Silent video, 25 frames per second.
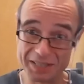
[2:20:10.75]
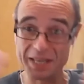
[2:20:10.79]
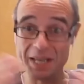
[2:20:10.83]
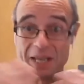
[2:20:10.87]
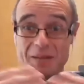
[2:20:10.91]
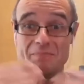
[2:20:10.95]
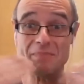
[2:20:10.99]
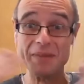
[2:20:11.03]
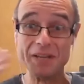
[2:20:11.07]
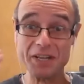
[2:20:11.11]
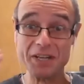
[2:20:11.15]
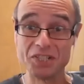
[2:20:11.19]

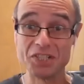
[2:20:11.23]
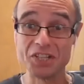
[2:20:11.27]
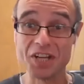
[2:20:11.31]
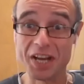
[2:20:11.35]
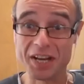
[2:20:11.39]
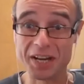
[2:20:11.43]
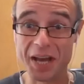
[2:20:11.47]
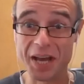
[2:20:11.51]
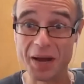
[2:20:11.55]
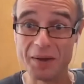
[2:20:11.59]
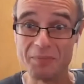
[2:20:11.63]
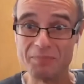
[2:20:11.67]
Keep me
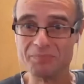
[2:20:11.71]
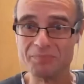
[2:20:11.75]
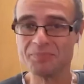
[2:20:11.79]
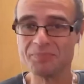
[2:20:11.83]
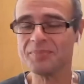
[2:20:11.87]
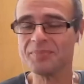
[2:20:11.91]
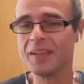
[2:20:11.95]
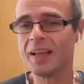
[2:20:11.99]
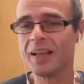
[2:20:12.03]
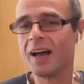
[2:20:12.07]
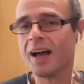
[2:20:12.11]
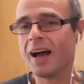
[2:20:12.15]
shut up.
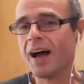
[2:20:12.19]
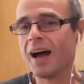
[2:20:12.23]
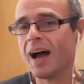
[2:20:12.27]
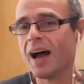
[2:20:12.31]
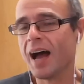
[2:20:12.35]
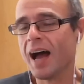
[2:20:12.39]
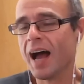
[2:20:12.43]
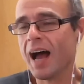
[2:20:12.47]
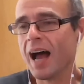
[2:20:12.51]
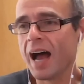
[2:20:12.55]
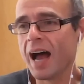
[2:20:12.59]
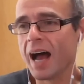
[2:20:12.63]

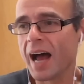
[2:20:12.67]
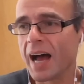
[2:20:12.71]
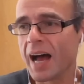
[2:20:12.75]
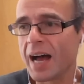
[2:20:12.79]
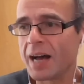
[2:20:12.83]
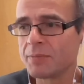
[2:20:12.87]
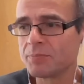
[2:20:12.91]
Yeah. yeah.